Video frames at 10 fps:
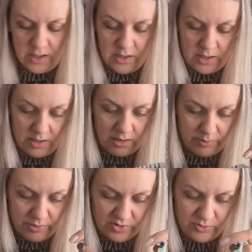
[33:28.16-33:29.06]
I
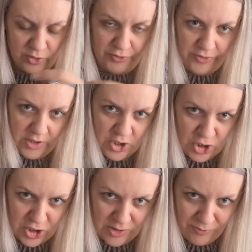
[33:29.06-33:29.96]
bought more Finnish
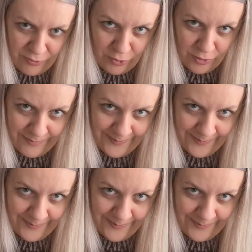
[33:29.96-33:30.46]
sheepwool